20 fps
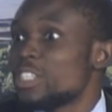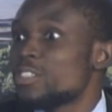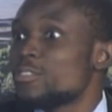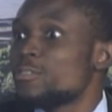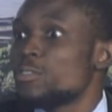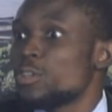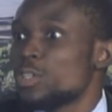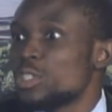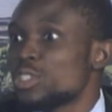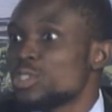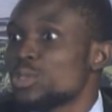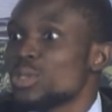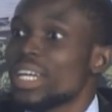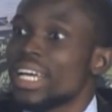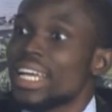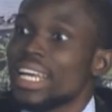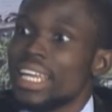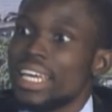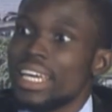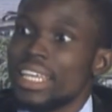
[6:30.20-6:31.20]
raised funds to
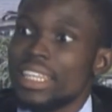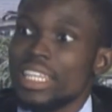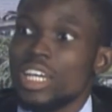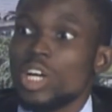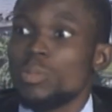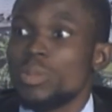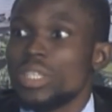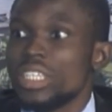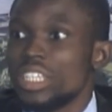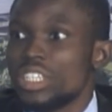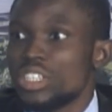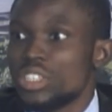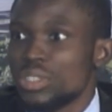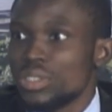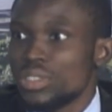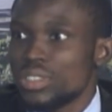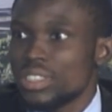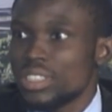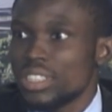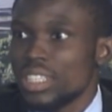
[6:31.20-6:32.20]
clear their
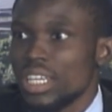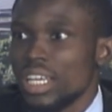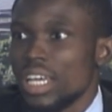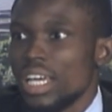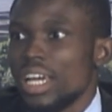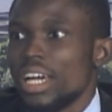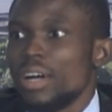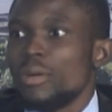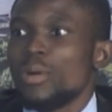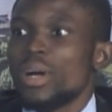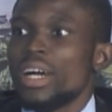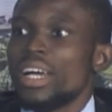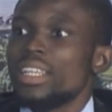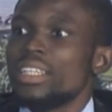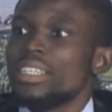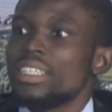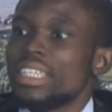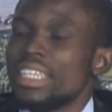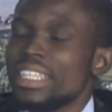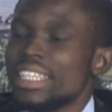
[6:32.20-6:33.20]
obligations. Okay.
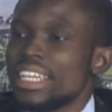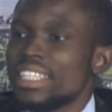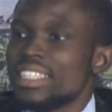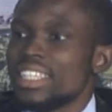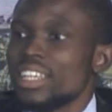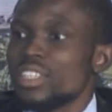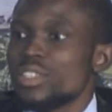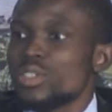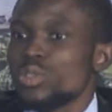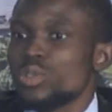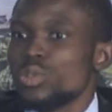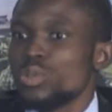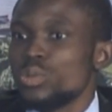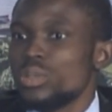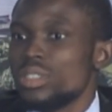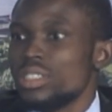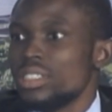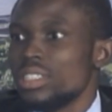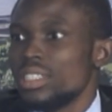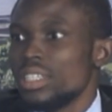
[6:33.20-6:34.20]
While Guinness has
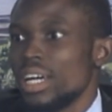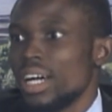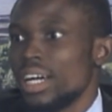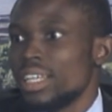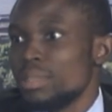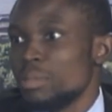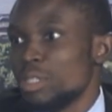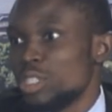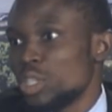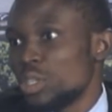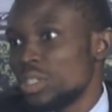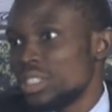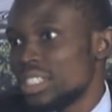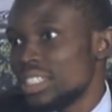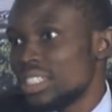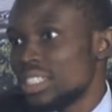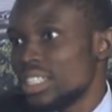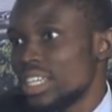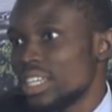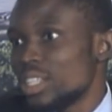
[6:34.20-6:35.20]
sold a
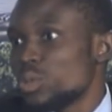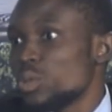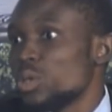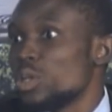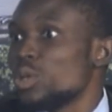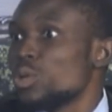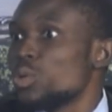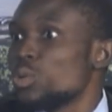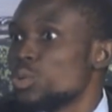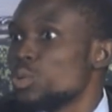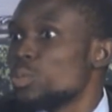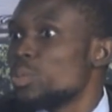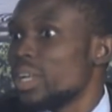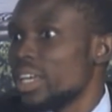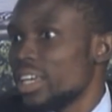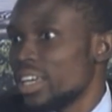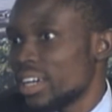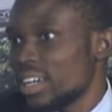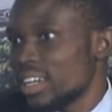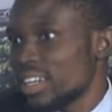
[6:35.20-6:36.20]
majority stake to a local
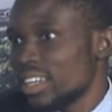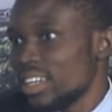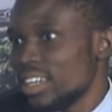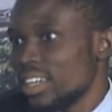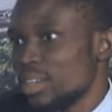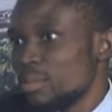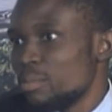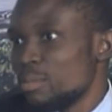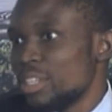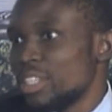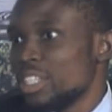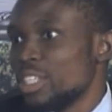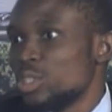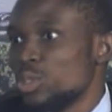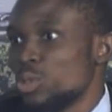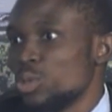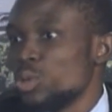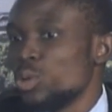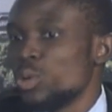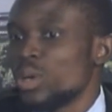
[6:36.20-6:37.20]
player,
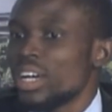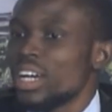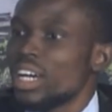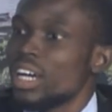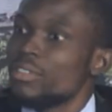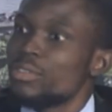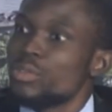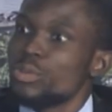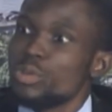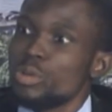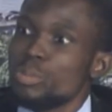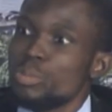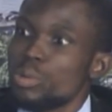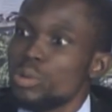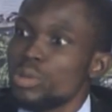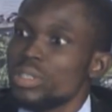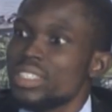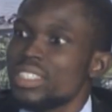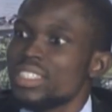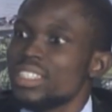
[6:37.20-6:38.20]
meaning they no longer have to
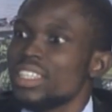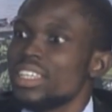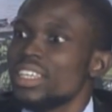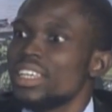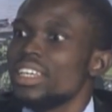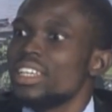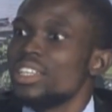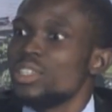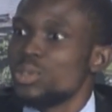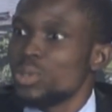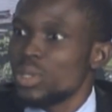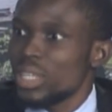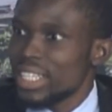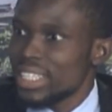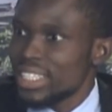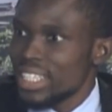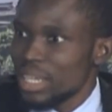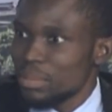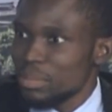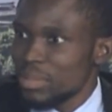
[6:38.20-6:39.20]
report in
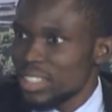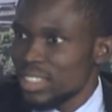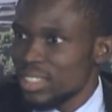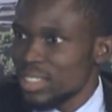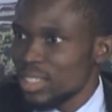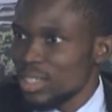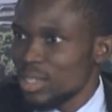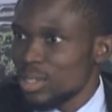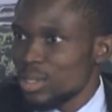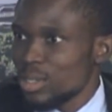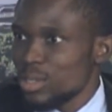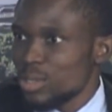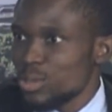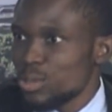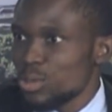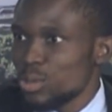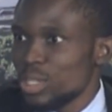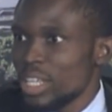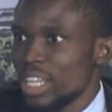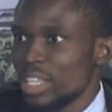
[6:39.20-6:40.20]
dollar terms.
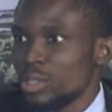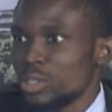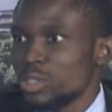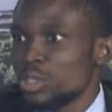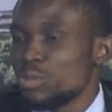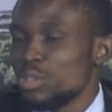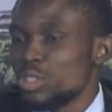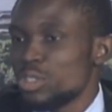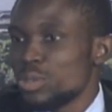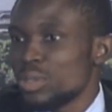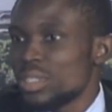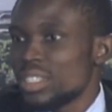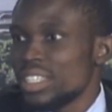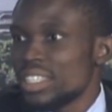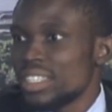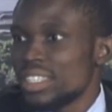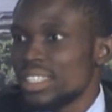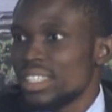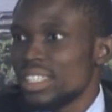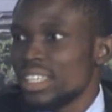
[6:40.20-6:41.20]
So it also
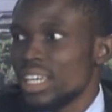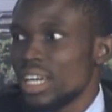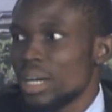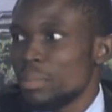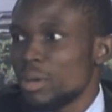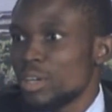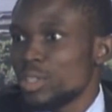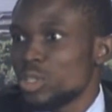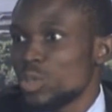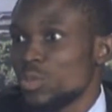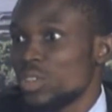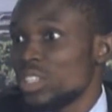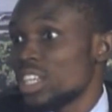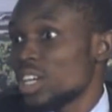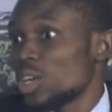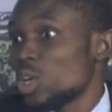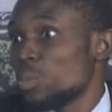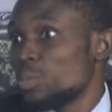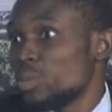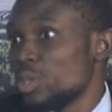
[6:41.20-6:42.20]
reduces the amount of
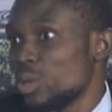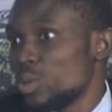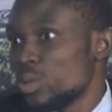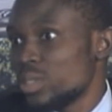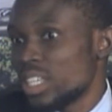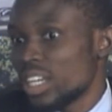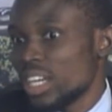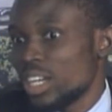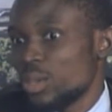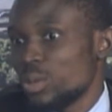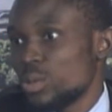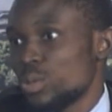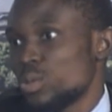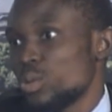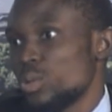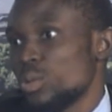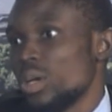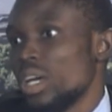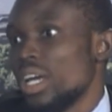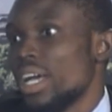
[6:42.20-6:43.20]
intercompany loans that can
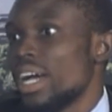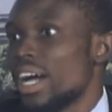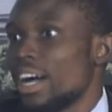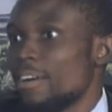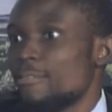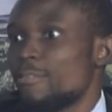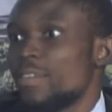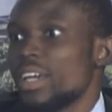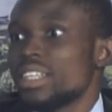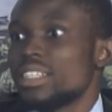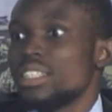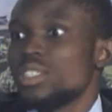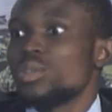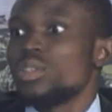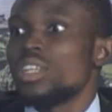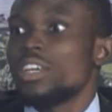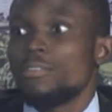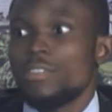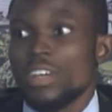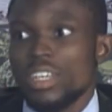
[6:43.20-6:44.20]
also affect its
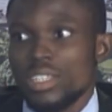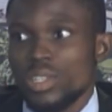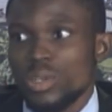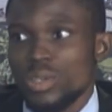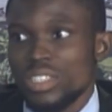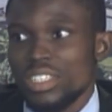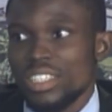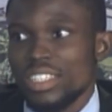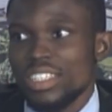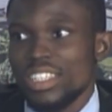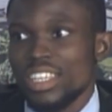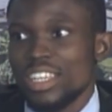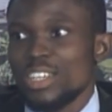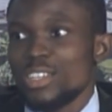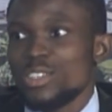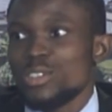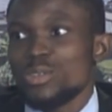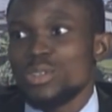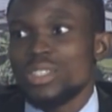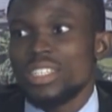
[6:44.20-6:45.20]
own FX losses.
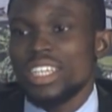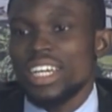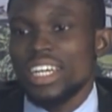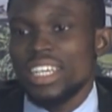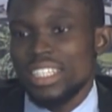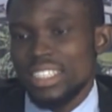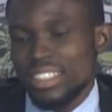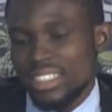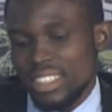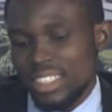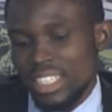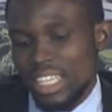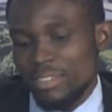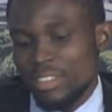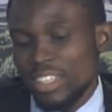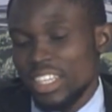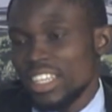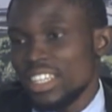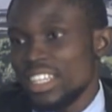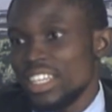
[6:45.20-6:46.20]
So they are
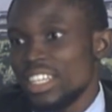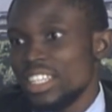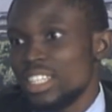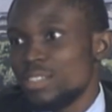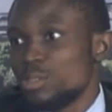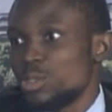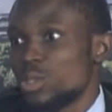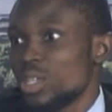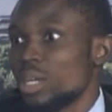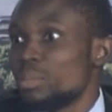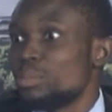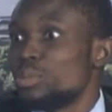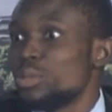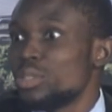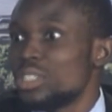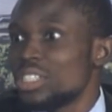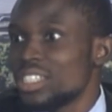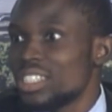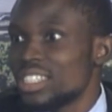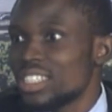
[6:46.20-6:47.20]
taking individual
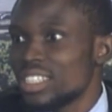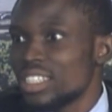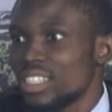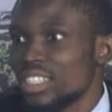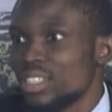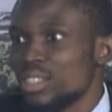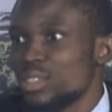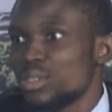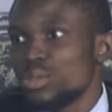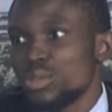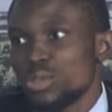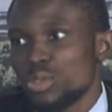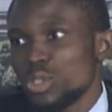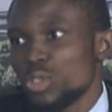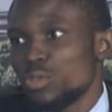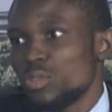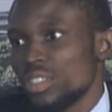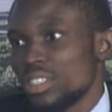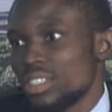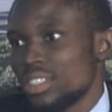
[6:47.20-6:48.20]
approaches to
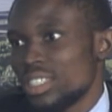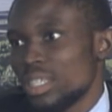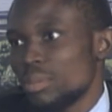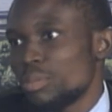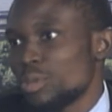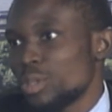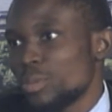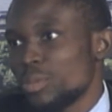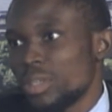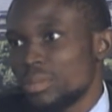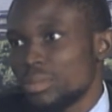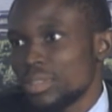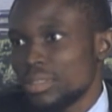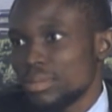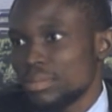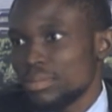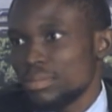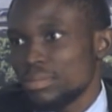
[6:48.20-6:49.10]
solving the same problems.